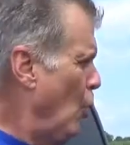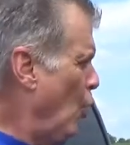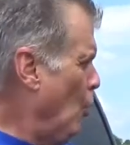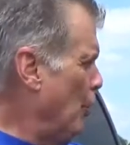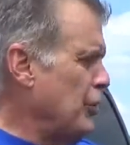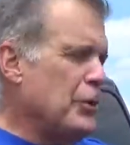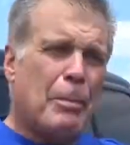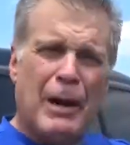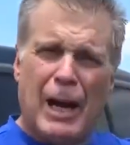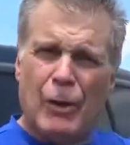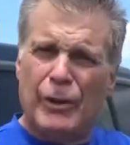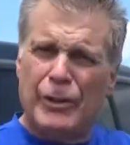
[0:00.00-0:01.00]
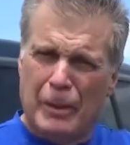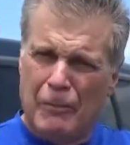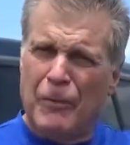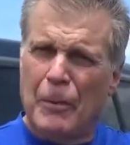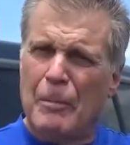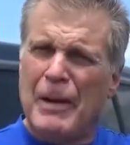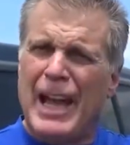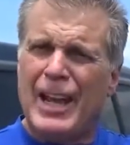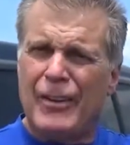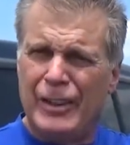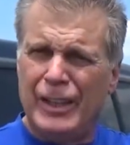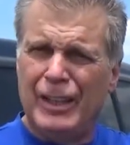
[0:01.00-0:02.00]
or did the power come from the
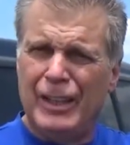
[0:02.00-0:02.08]
battery,